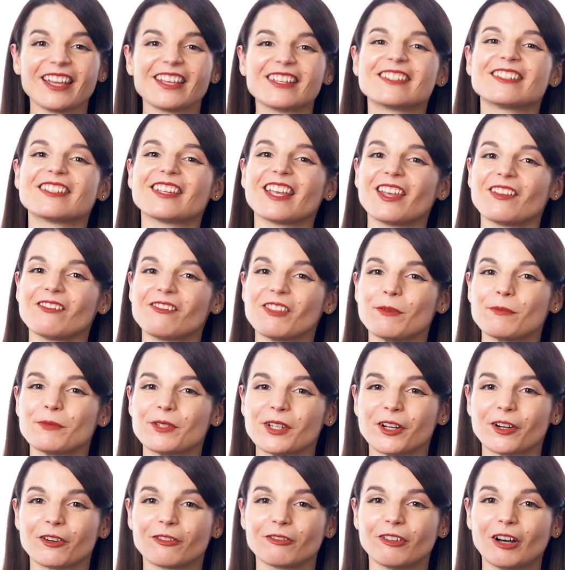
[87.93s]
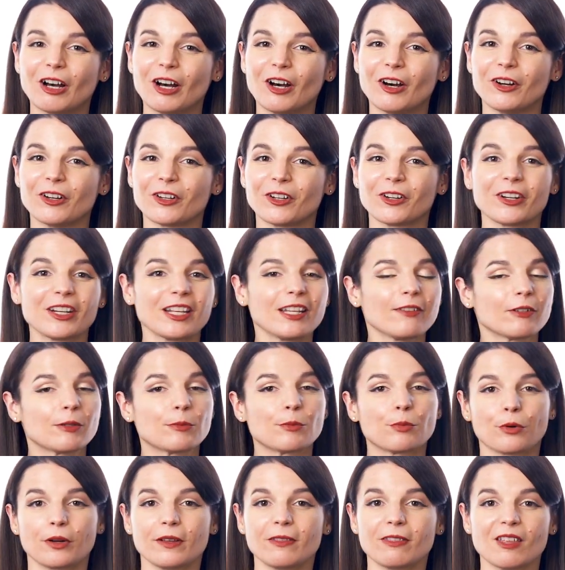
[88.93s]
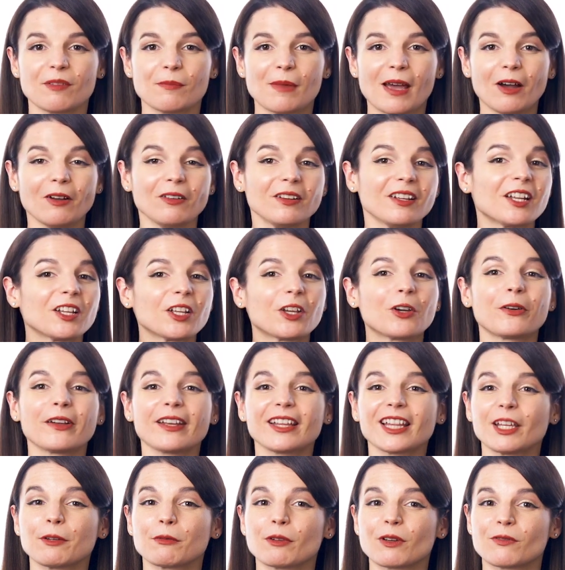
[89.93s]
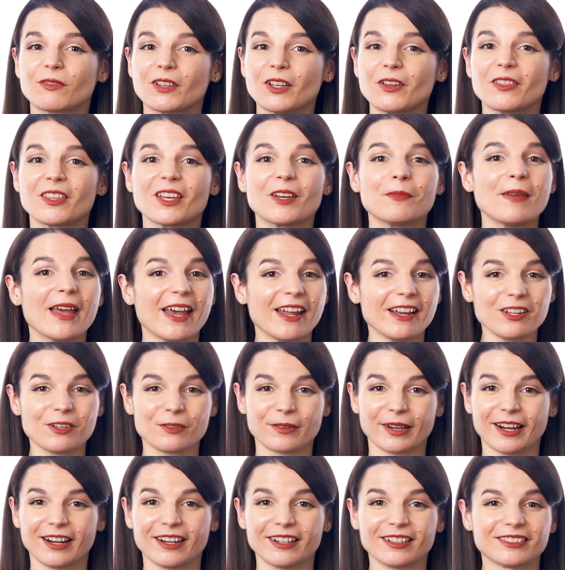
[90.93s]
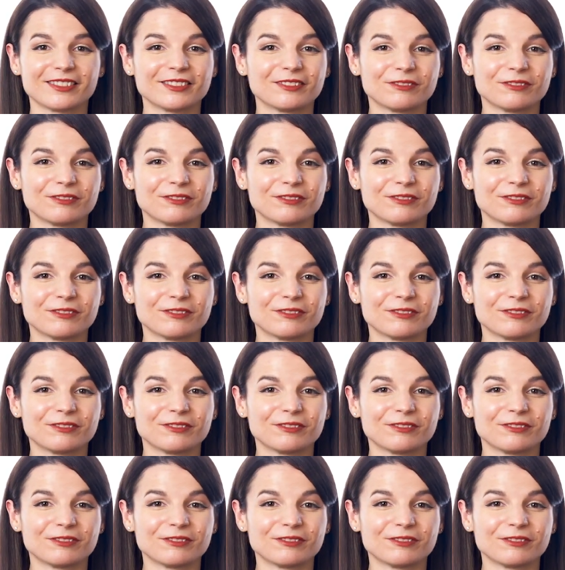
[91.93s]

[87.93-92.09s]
Save them to your phone or even print them out and quickly review them anywhere.